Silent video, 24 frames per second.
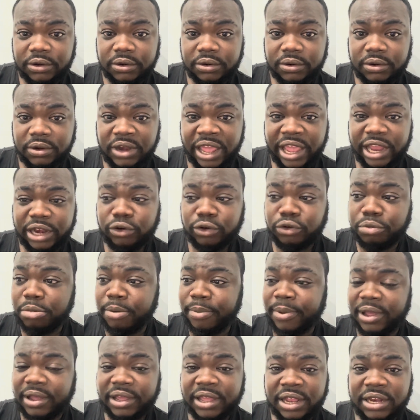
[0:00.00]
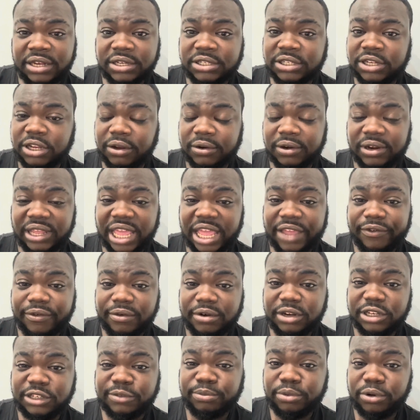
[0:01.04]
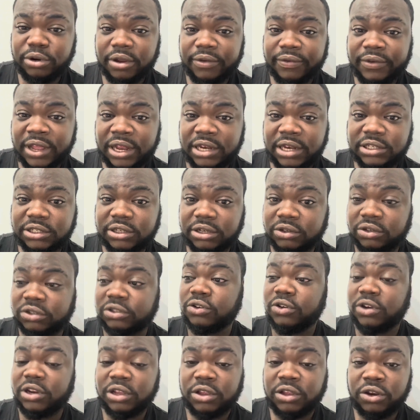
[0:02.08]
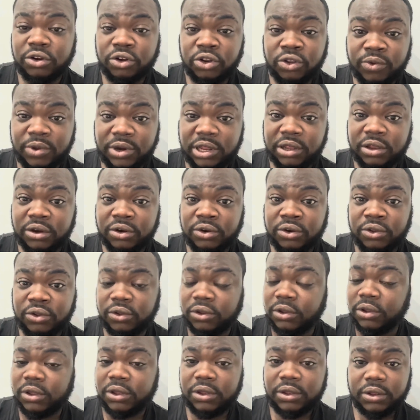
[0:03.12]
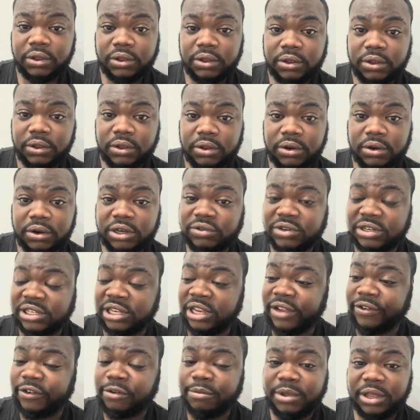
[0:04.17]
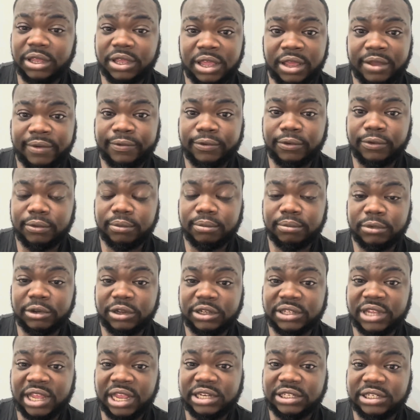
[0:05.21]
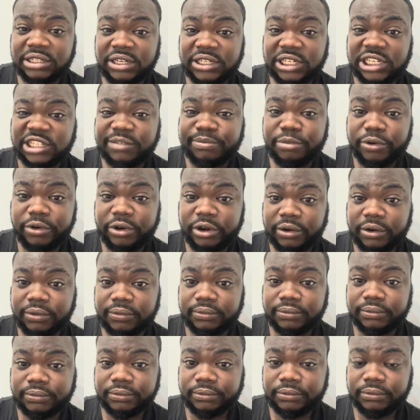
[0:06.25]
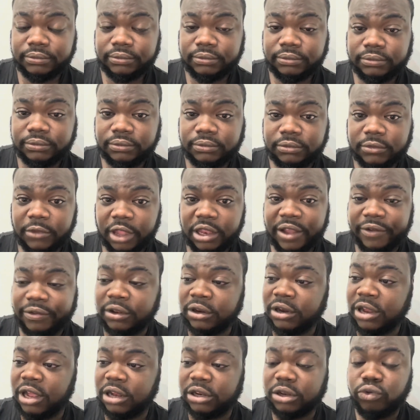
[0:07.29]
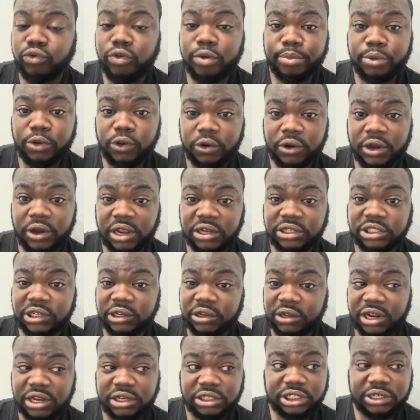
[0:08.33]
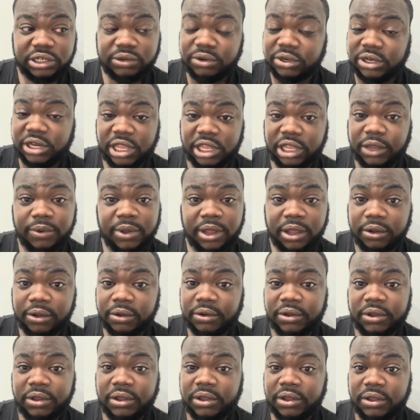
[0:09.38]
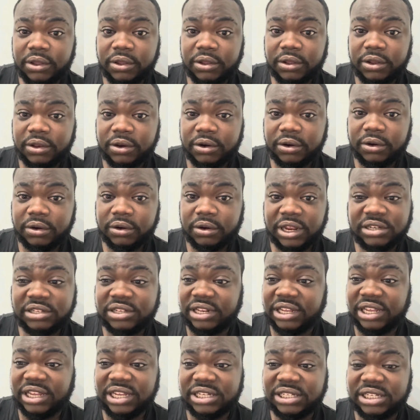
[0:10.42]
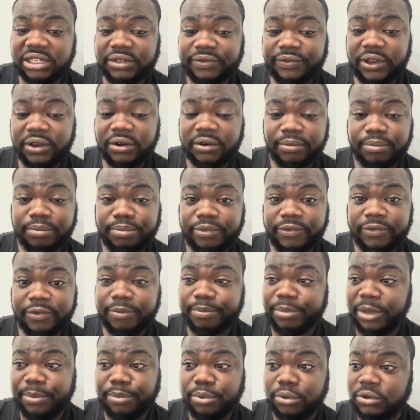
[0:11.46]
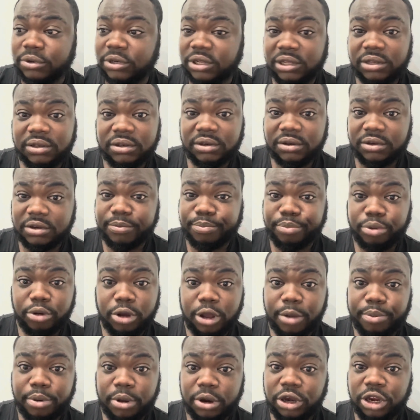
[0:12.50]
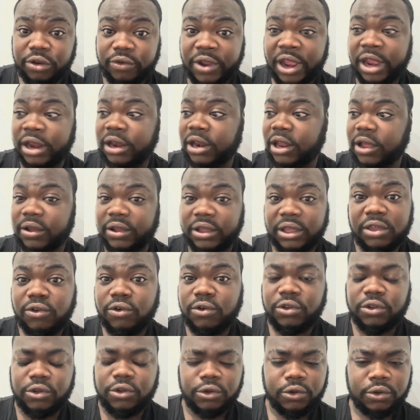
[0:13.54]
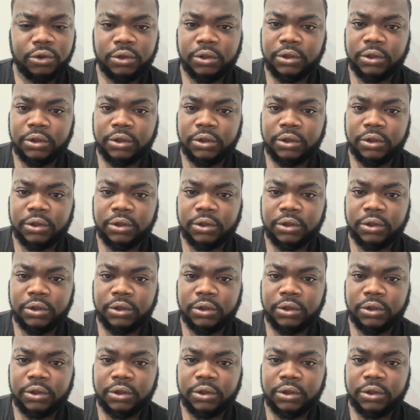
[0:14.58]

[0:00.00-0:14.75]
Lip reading: Lied to him about cancer. They gave him the spirit of cancer just so they can do what they can do. That's why I say you have to be careful, because cancer is a spirit. And you have to know how to rebuke that shit, because that shit will take you out. That's the easiest thing for people to put upon you right now and kill you.